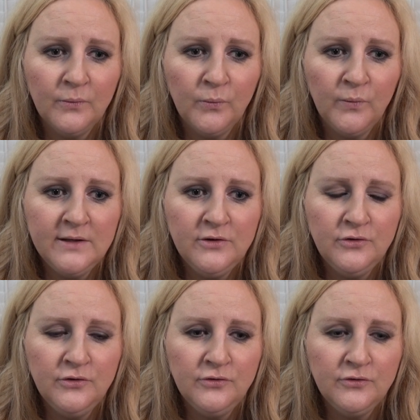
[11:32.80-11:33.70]
we
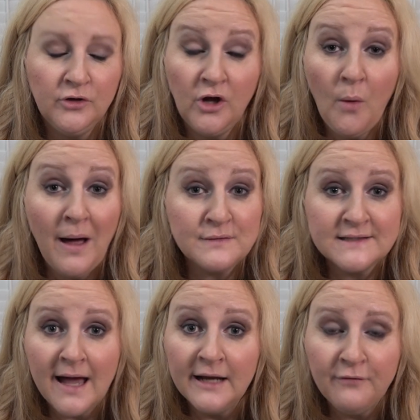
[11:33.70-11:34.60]
go
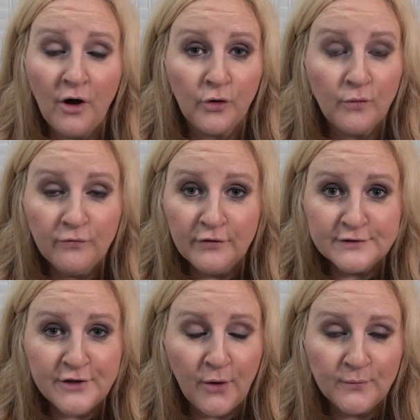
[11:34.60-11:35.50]
outside of our comfort
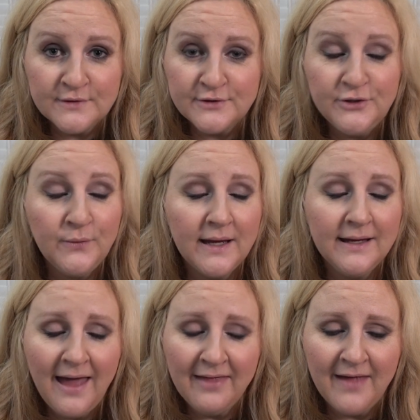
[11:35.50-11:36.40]
zones. You can
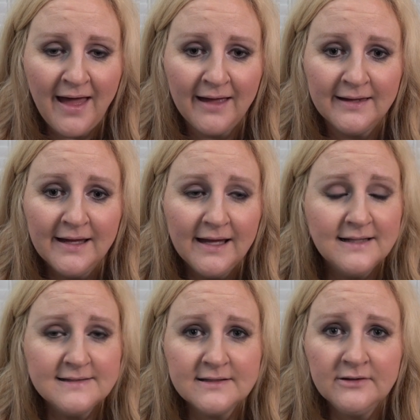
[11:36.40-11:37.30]
get there.
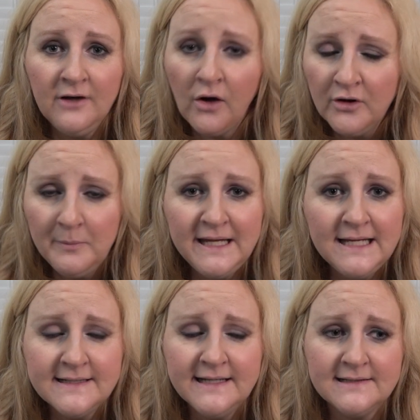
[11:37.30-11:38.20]
It's not going to be
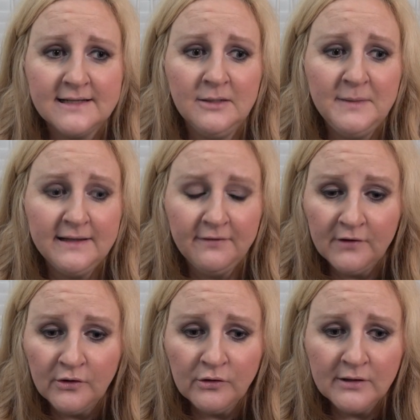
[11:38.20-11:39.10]
easy. It's going to be
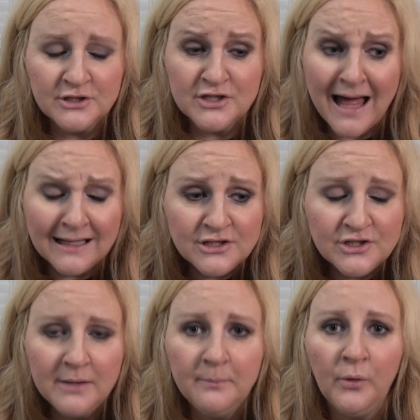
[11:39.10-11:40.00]
difficult and
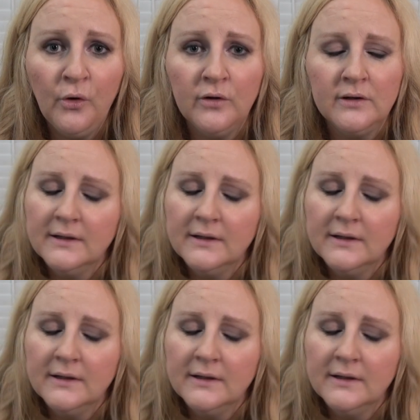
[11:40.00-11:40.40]
challenging, but